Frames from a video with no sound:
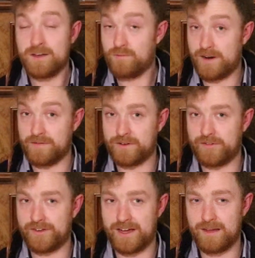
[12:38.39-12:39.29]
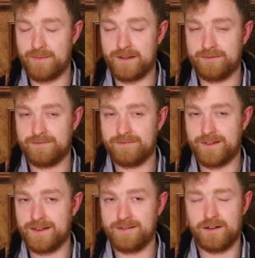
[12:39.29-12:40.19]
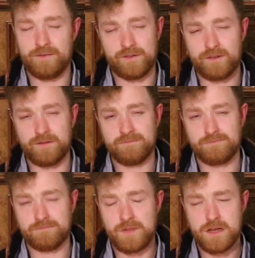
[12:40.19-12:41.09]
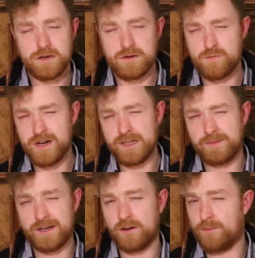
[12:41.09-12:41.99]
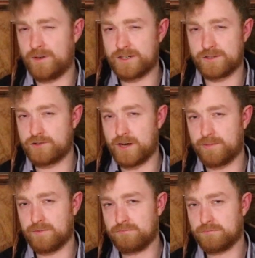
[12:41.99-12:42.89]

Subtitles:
we're having a good time, and then all of a sudden, why is my oil pressure dropping?